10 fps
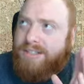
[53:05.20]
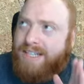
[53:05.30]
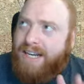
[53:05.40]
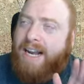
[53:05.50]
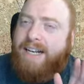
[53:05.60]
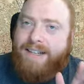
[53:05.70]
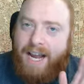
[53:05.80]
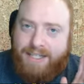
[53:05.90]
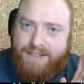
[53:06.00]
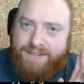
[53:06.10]
DNA
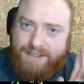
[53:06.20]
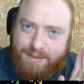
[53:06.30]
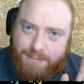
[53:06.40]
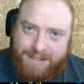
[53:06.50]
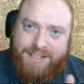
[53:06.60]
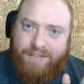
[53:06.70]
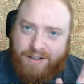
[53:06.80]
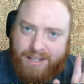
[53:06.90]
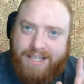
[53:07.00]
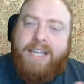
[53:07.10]
detectives is
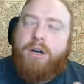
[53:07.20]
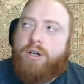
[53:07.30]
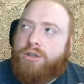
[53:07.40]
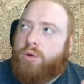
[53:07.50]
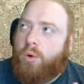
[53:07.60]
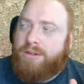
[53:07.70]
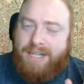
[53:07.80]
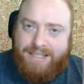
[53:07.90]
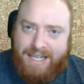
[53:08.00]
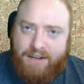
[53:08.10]
specifically geared towards
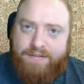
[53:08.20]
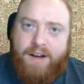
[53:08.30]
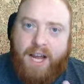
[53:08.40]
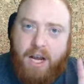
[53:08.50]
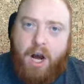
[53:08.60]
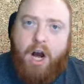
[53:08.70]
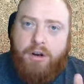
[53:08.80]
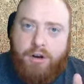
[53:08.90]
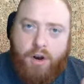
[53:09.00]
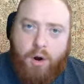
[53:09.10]
identifying
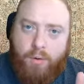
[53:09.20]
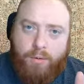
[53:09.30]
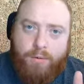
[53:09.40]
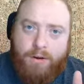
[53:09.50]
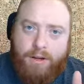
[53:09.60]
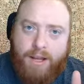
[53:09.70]
unknown